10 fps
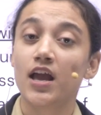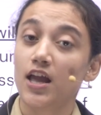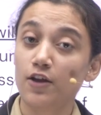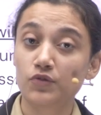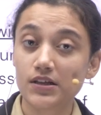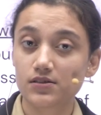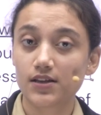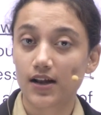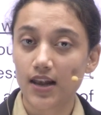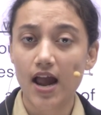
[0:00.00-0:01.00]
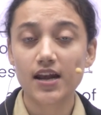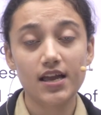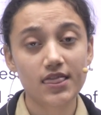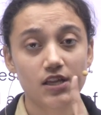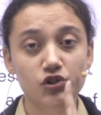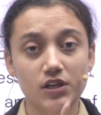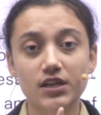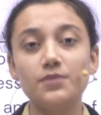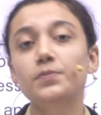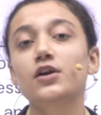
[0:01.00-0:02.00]
if this decline in the
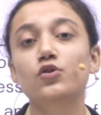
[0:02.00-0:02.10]
GDP